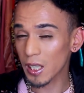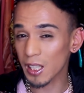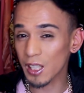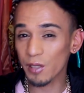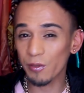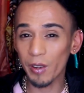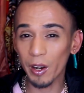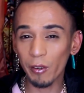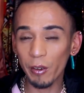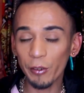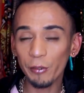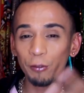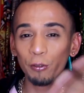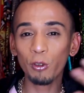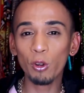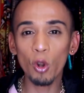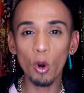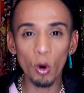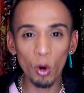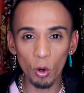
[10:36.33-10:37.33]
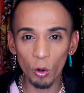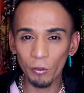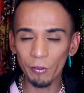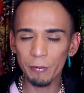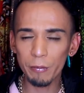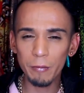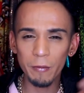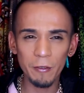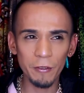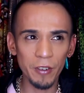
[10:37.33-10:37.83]
It's very floral,
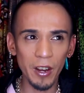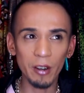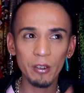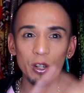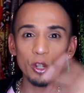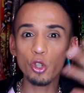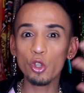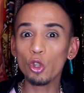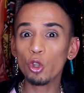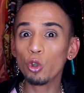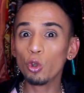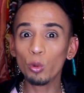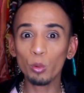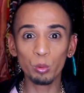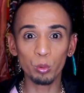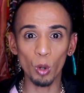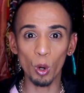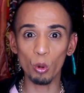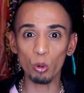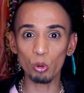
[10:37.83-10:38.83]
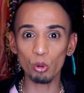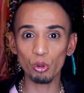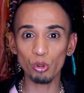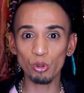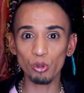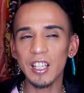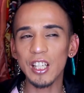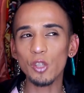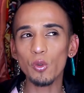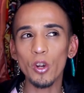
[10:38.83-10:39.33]
very tuberose.
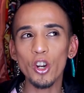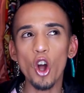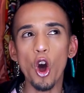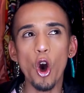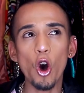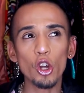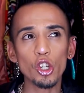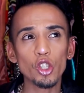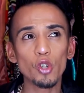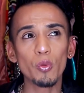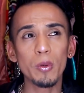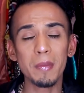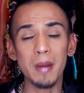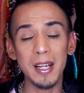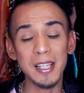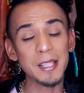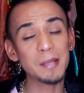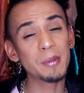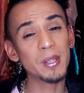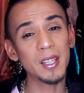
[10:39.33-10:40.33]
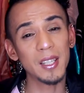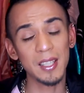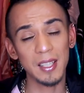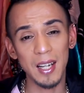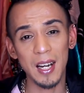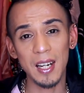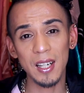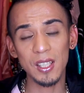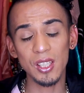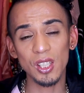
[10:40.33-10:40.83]
This one also reminds me a
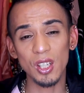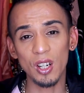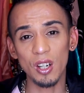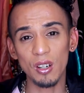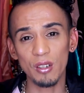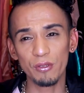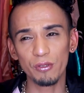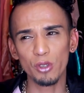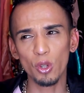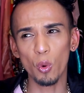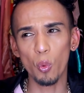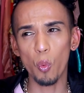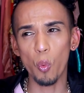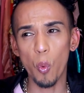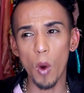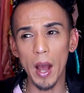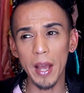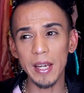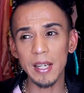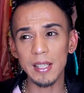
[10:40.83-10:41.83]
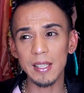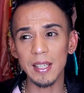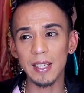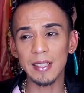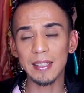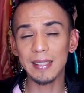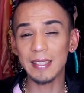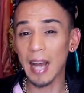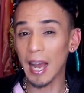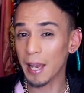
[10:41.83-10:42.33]
lot of the white
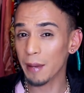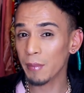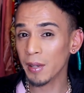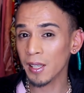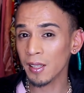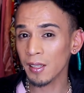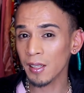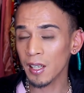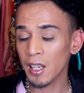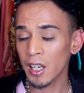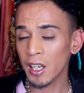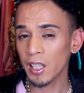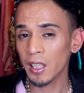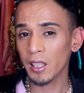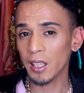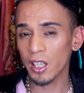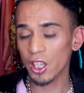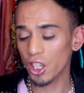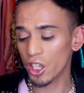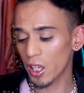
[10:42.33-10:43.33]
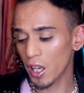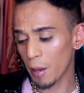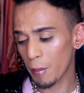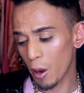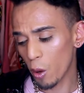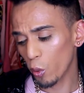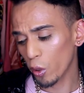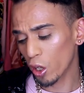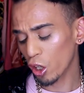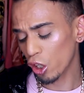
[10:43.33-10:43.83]
diamond that she came
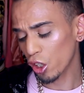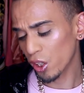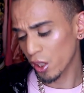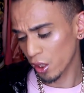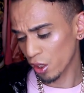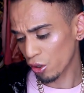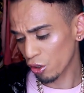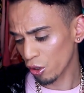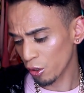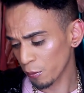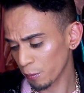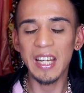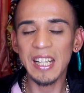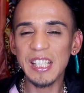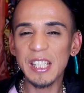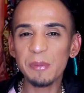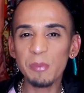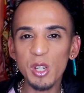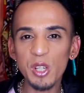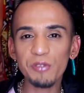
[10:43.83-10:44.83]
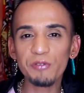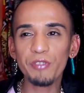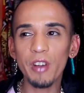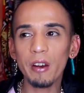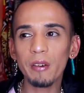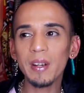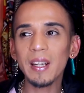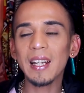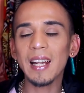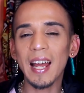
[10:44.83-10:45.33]
out with her sister. It smells
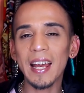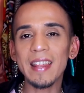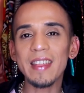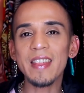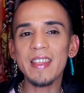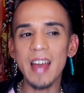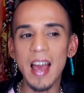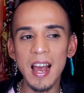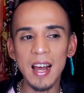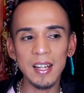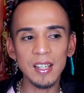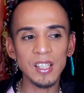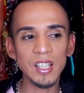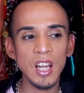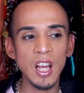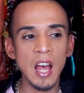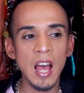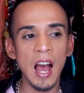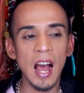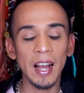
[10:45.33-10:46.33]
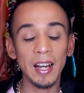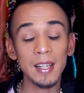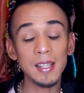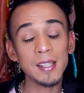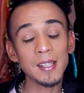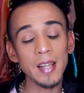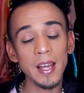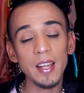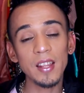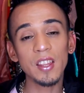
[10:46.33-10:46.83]
very like that. I gotta
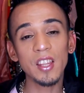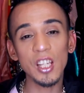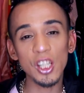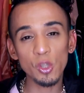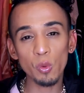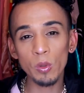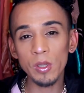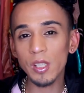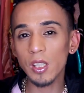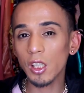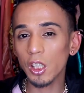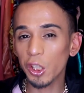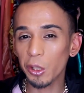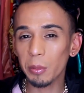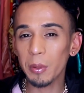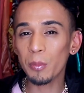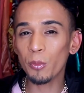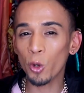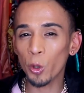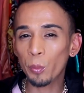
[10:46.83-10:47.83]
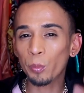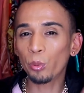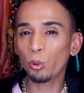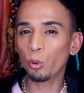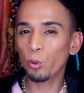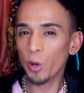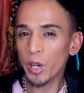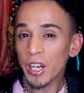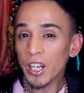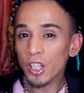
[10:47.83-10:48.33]
say, this one's a little bit more
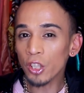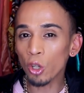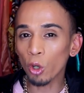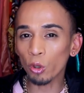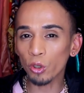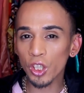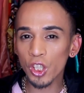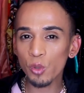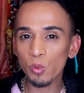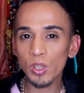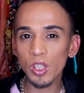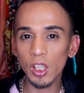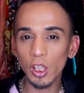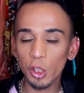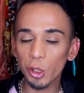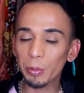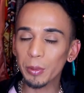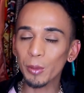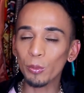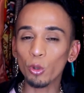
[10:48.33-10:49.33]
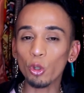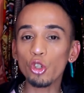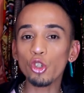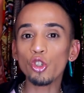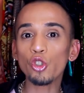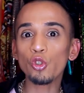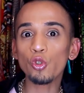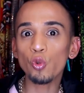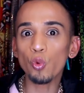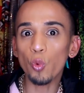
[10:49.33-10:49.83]
pretty though. This one's a little bit more
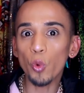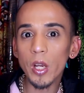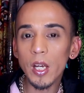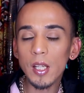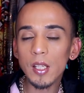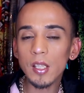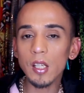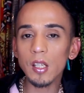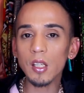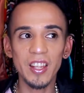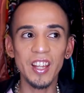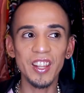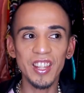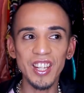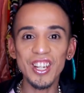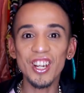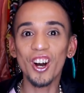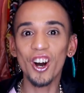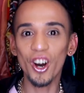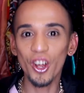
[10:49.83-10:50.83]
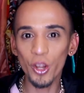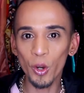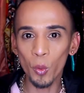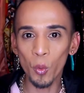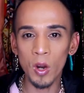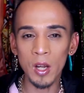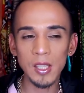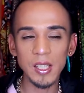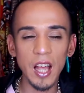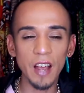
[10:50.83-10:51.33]
sweet than the other
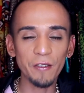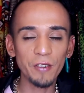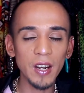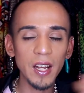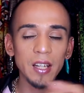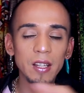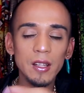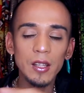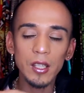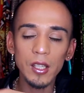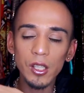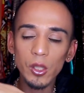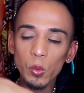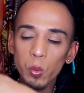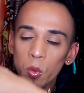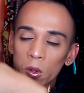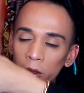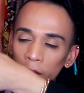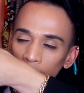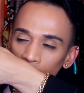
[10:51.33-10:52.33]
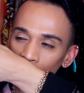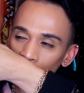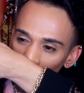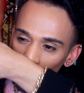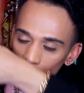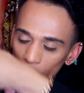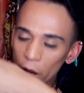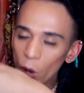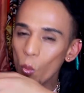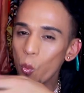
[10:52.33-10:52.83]
ones. I feel like this one,
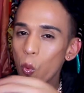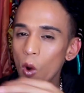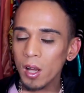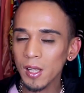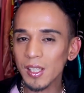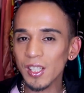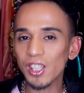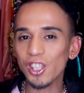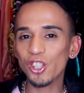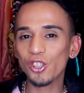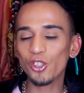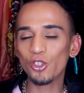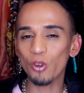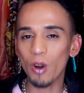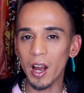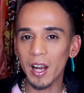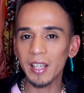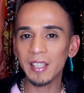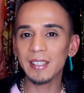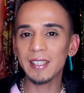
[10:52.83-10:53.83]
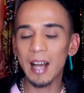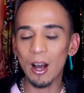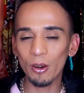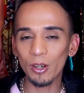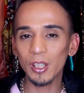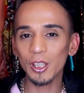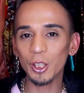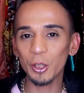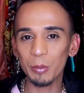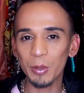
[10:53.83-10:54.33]
okay, once it's drying down
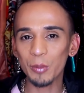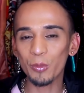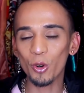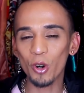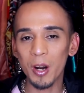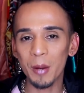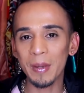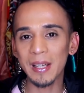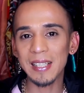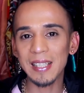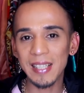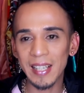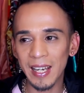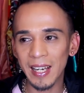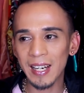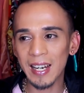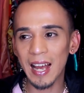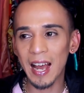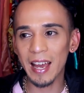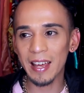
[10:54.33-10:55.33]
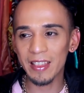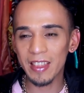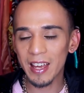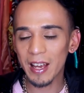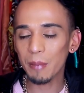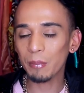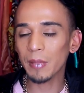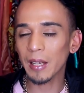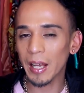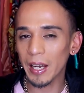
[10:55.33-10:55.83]
a little bit more on my skin, I think
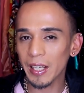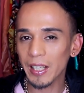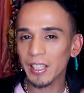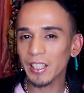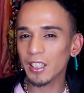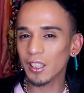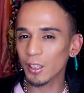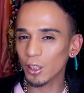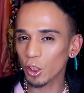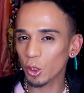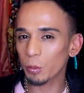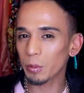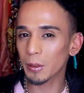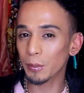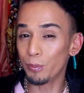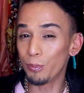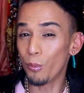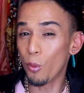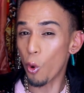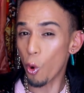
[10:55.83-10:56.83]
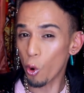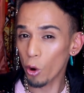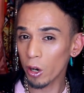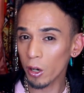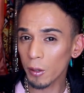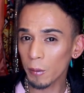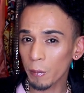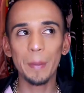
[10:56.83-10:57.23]
I'm liking it a little bit more.